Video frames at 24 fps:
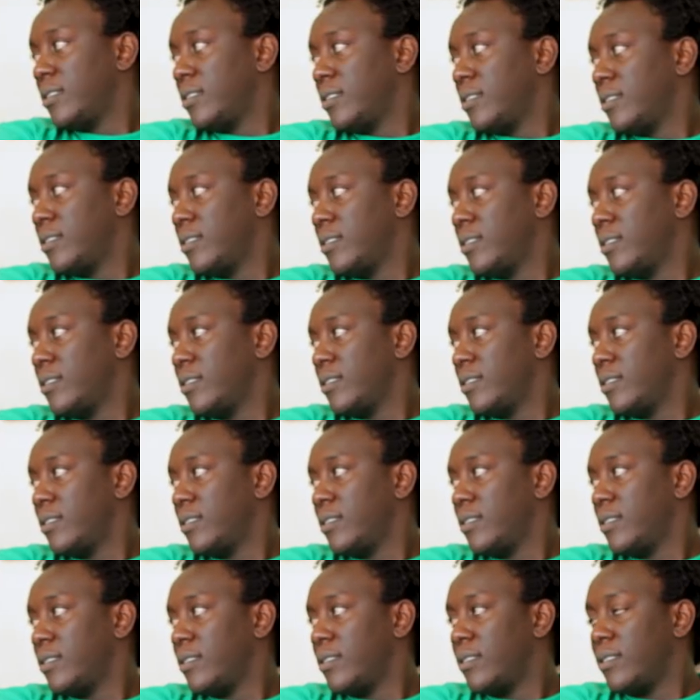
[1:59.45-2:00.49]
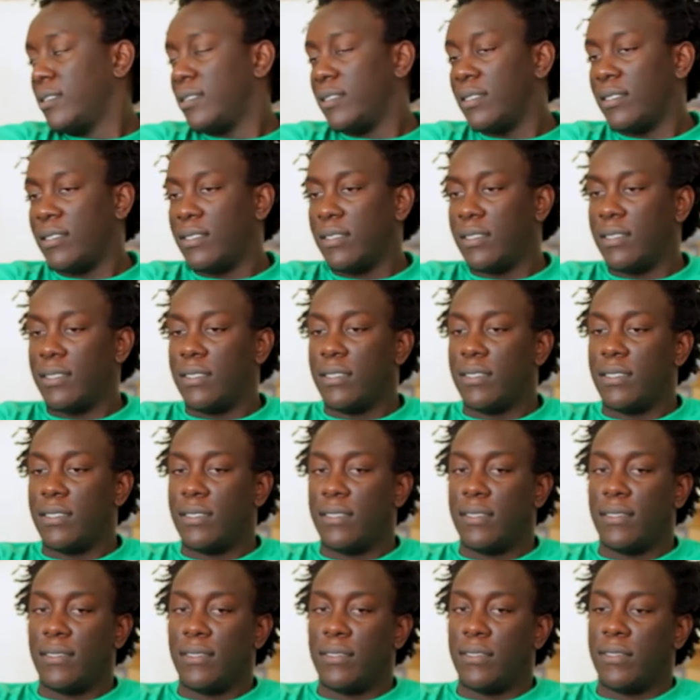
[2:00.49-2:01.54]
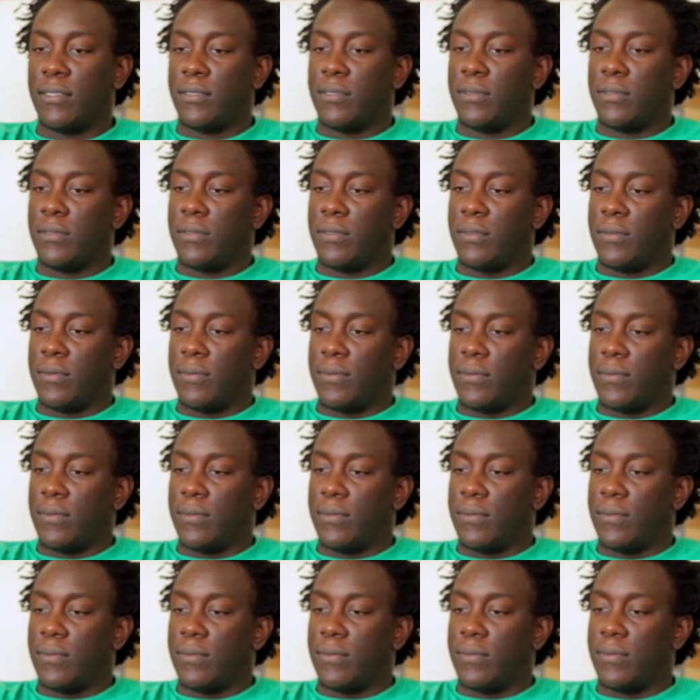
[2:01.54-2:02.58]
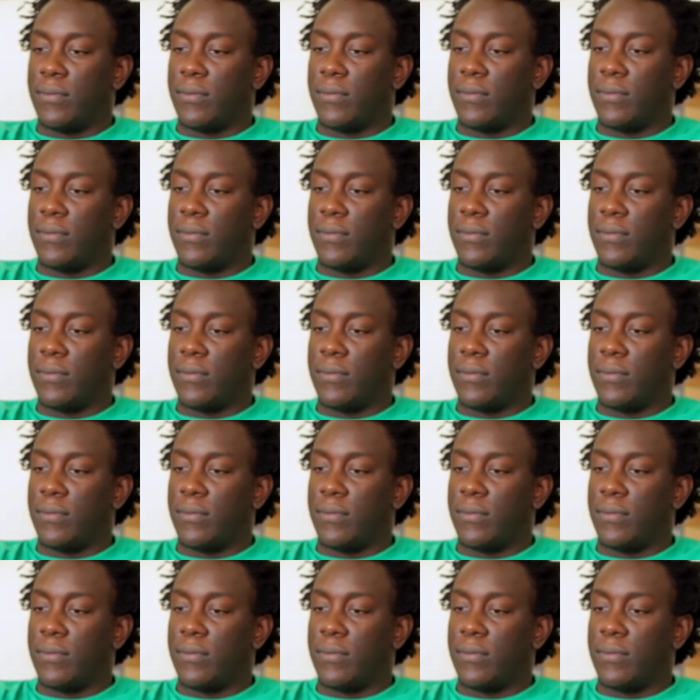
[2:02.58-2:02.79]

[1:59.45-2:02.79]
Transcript: (silent)